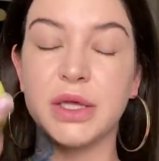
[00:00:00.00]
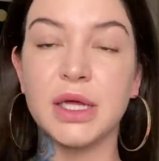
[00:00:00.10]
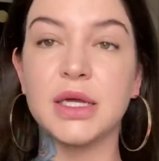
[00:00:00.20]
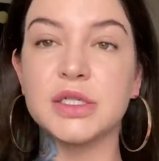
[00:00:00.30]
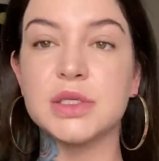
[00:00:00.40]
I
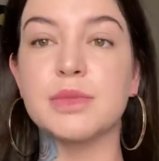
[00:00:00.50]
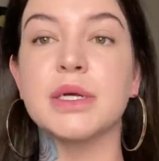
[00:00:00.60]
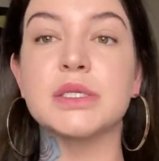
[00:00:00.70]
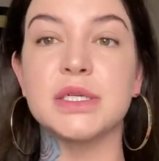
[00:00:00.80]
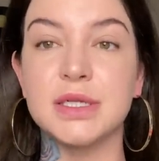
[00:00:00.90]
think it just
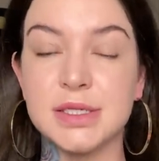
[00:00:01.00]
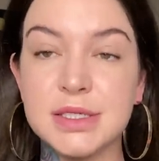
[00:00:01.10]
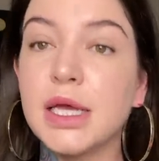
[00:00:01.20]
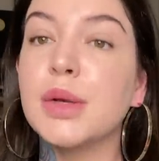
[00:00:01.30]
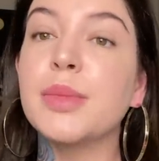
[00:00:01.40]
melts into the
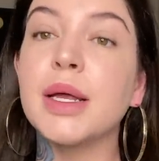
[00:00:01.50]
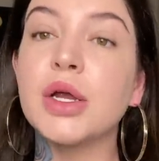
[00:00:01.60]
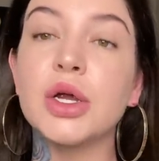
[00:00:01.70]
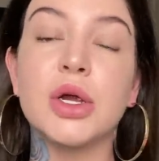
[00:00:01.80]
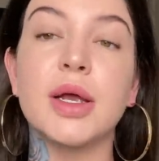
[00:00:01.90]
skin
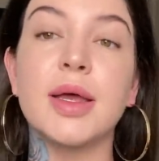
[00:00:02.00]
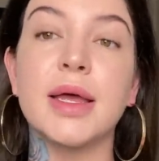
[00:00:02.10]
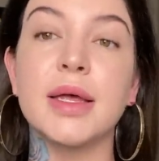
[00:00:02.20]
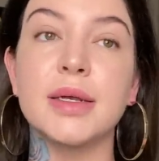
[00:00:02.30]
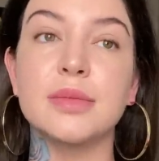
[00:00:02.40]
better
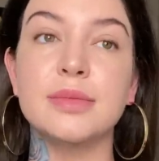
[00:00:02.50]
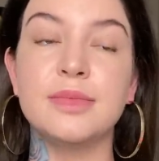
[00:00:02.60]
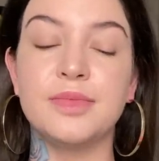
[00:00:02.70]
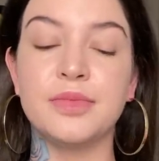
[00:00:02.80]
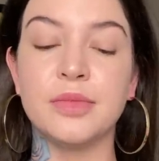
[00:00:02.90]

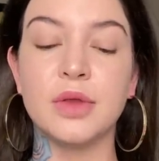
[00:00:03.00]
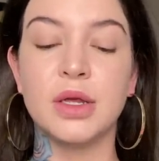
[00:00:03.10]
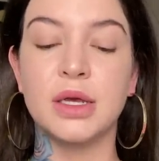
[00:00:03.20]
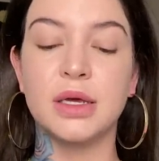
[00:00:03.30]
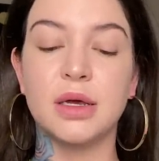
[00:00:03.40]
and
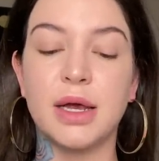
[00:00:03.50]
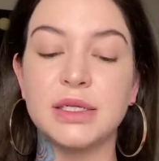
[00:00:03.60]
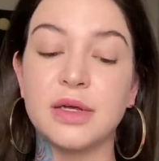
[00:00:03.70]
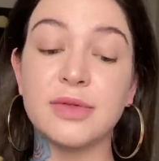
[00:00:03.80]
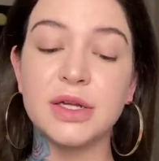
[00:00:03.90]
I
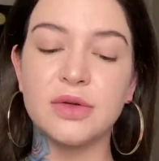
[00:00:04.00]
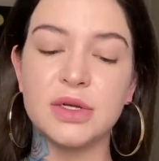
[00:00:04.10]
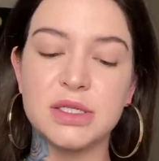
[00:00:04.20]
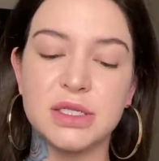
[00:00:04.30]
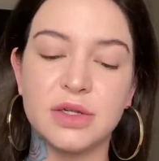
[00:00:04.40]
definitely
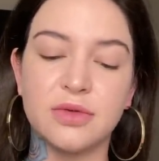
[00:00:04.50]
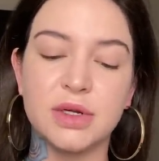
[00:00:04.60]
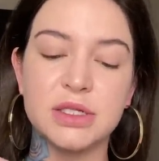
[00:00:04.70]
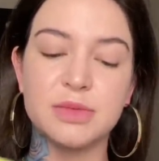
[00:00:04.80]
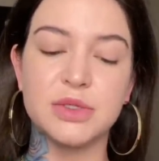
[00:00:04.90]
notice a
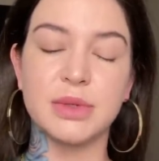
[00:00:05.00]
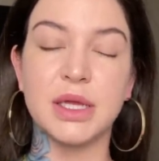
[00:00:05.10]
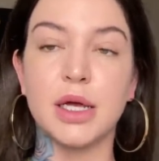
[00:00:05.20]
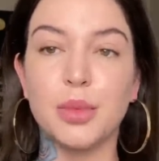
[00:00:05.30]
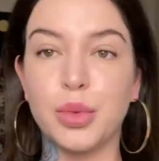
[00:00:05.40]
difference between
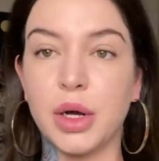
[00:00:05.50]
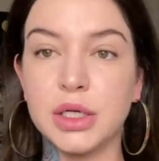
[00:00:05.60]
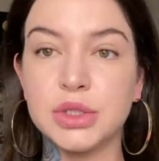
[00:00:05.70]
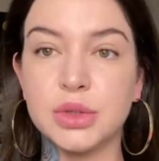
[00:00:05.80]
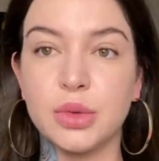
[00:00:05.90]
like a
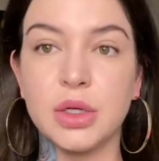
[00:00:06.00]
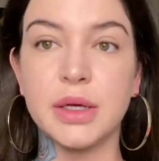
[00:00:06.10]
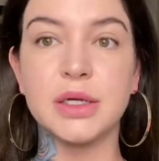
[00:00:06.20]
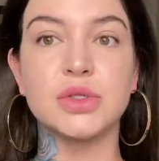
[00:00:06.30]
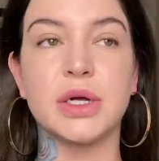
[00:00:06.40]
brush or
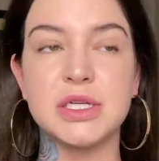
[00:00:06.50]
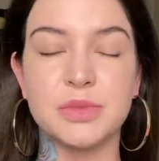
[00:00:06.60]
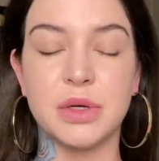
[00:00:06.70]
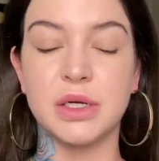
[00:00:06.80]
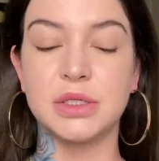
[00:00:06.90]
like a dry
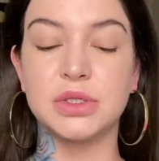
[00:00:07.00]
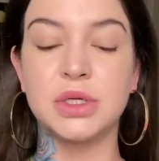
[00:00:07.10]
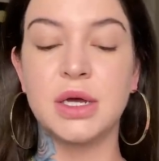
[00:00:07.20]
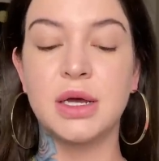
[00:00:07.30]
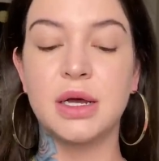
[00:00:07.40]
sponge.
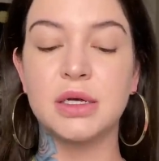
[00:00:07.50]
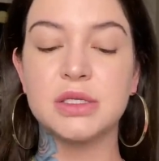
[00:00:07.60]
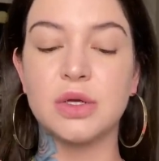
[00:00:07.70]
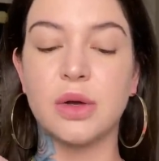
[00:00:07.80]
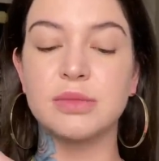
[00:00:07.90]

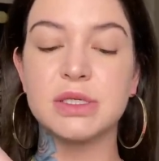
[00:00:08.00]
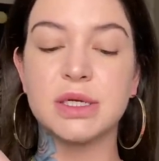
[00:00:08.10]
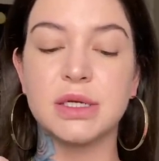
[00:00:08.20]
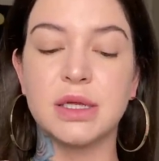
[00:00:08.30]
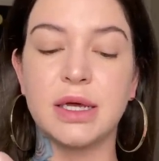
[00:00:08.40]
So I'm just
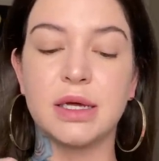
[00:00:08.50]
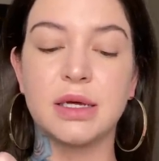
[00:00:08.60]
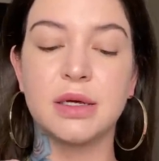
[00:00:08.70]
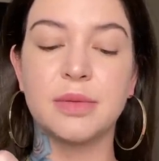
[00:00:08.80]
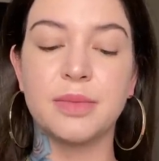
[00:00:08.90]
gonna like
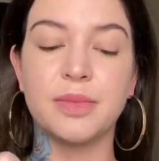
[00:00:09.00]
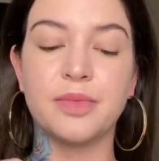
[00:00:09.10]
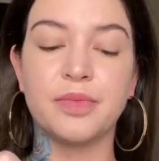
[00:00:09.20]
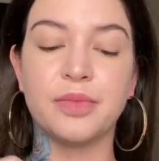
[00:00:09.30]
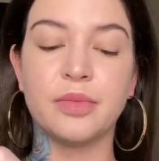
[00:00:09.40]

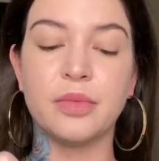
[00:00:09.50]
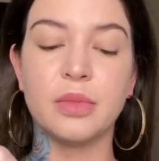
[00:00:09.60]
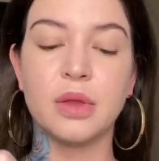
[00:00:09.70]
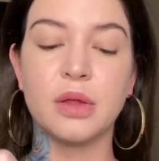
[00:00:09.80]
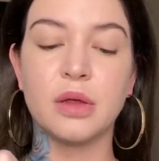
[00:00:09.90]

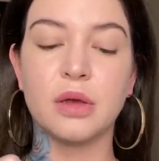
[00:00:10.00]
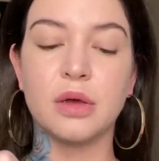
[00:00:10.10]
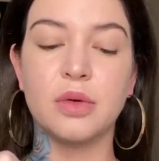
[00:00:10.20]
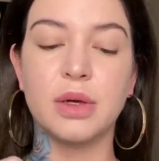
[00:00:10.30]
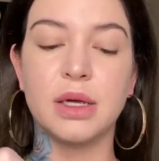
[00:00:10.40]

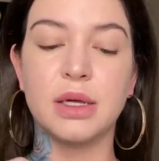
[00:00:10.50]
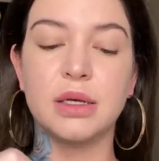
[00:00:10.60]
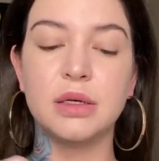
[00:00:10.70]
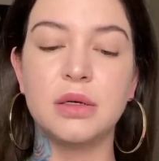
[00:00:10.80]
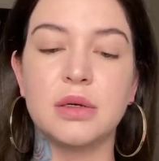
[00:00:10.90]
go
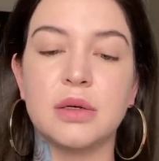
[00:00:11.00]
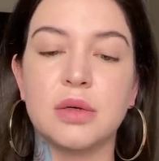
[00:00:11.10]
in